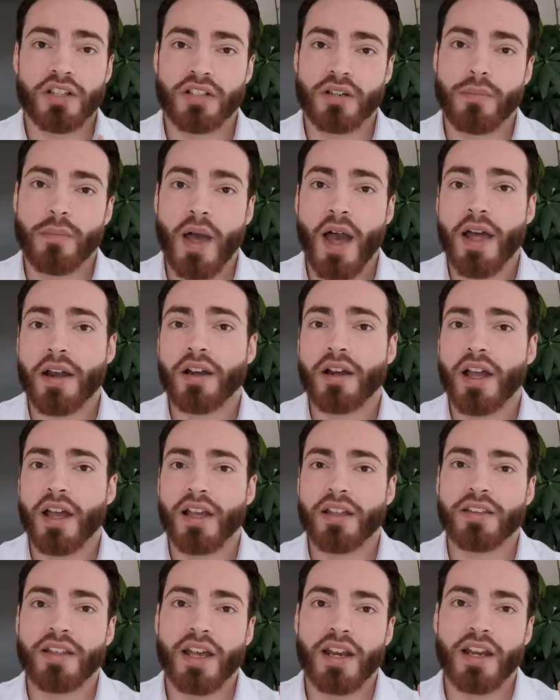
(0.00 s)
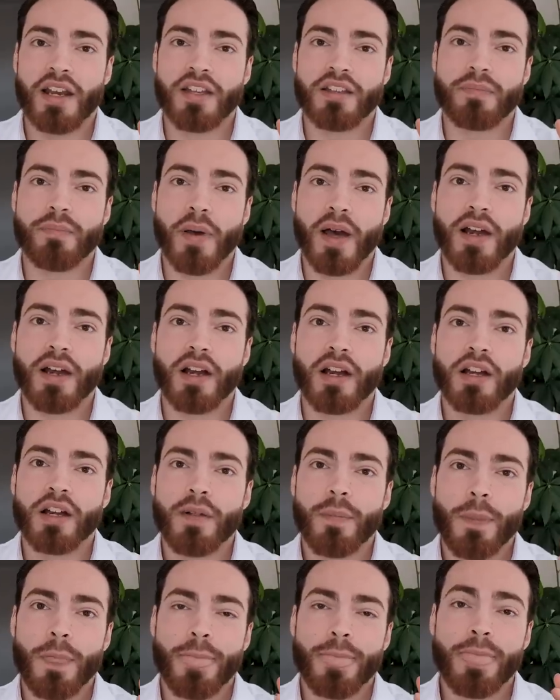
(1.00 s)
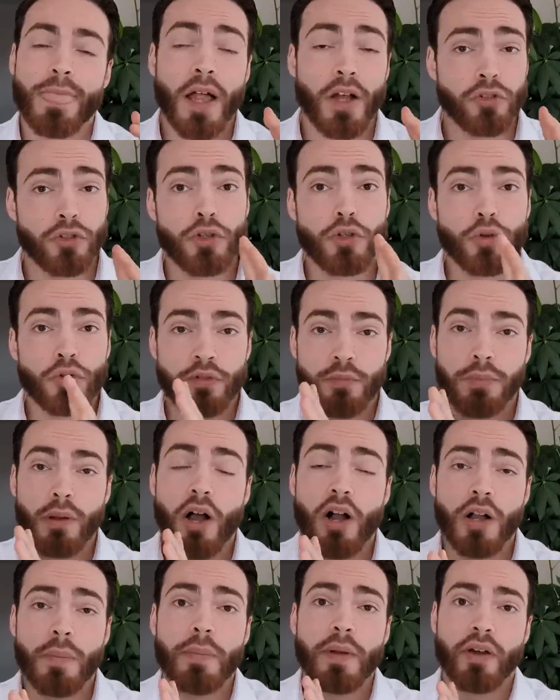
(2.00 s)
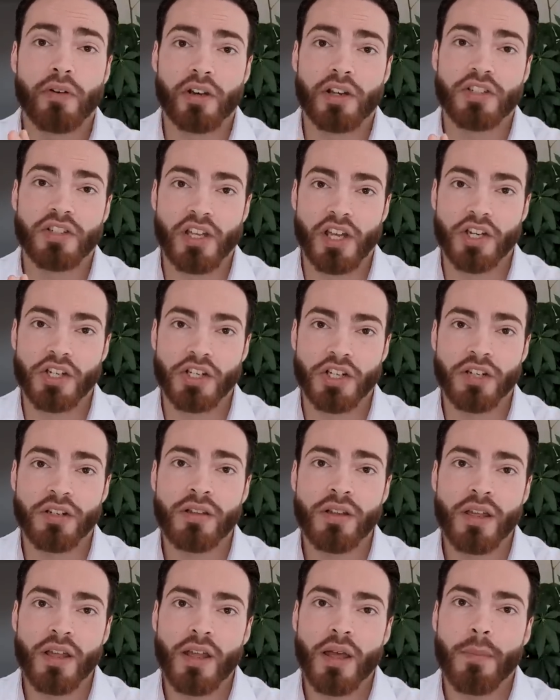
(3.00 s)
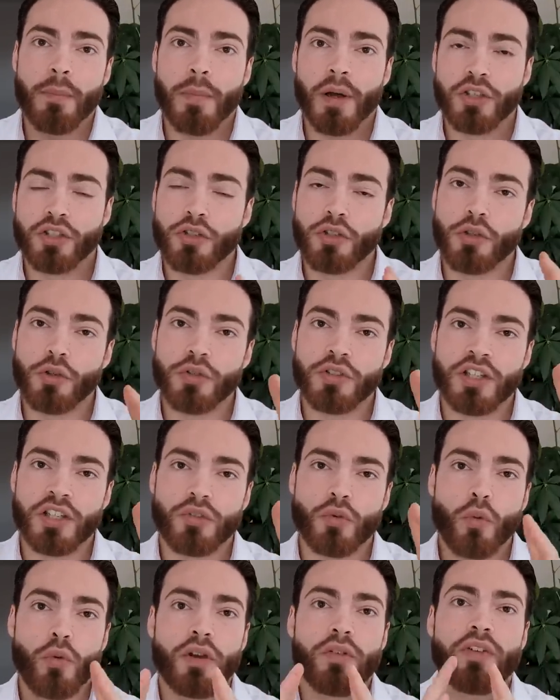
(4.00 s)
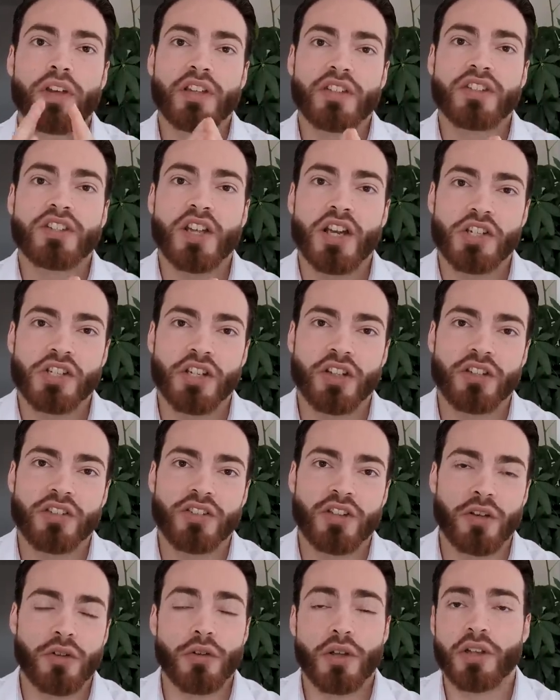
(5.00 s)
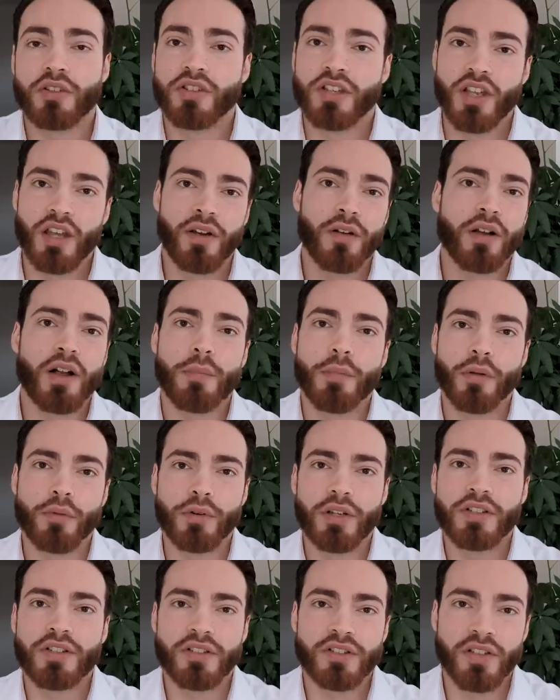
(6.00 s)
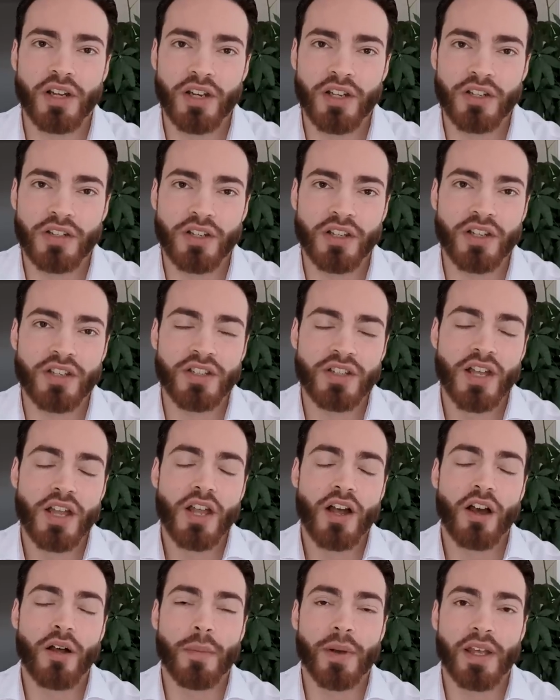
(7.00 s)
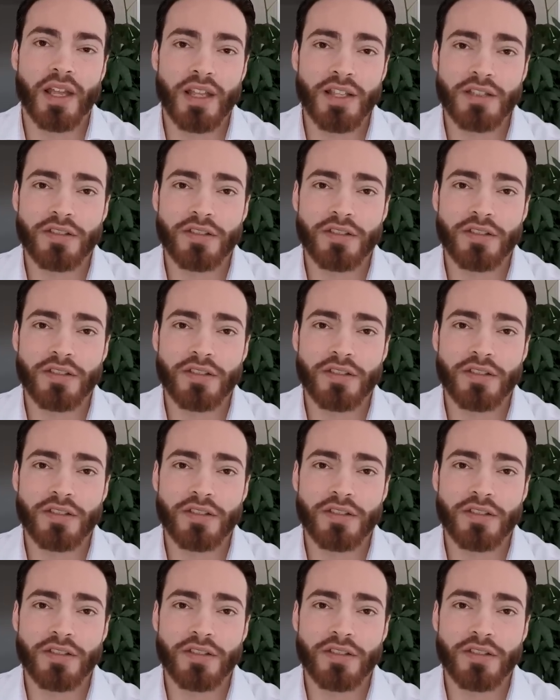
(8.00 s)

doesn't matter and that it is better not to use block periodization, but to use it within sessions. So you can see a couple of recent studies on this on my